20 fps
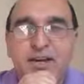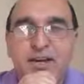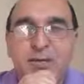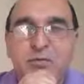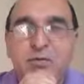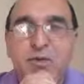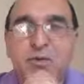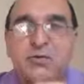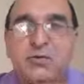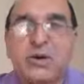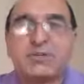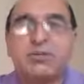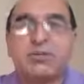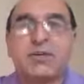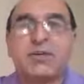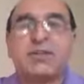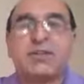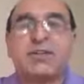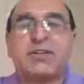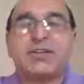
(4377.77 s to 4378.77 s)
We work
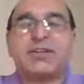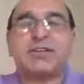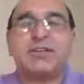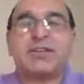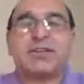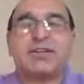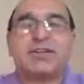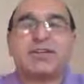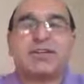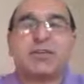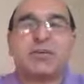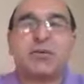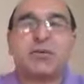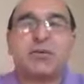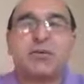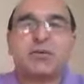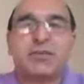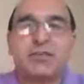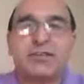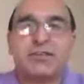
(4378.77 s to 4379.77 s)
together in the
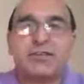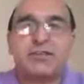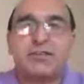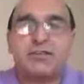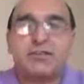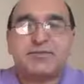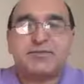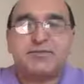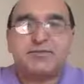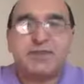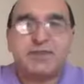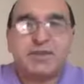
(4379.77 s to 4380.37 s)
Home of Knowledge,